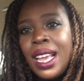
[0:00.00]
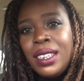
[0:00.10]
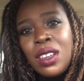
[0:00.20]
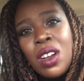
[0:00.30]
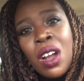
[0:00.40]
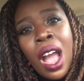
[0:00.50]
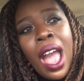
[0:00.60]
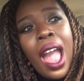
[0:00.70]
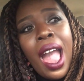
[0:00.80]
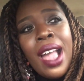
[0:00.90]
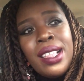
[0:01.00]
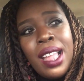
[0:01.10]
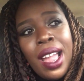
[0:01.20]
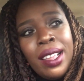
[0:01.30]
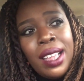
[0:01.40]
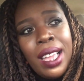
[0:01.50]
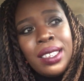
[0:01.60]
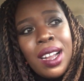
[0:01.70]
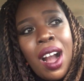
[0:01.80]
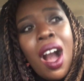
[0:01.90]
and
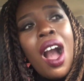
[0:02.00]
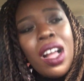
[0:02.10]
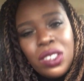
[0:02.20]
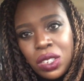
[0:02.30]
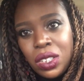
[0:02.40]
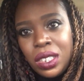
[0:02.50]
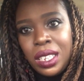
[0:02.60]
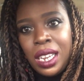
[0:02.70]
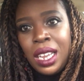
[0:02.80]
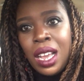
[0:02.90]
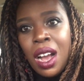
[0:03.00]
consciously